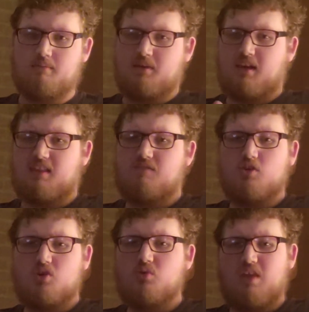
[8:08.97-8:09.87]
Because if
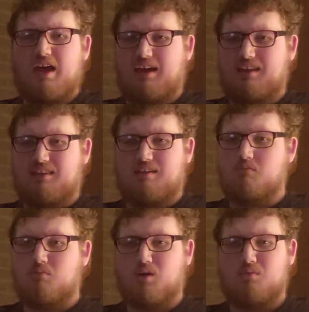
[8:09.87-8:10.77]
you do that, then,
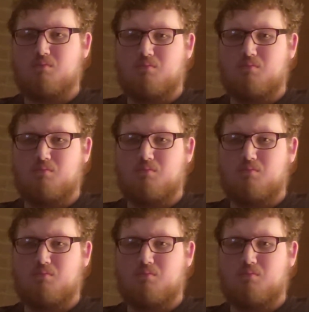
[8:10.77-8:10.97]
well,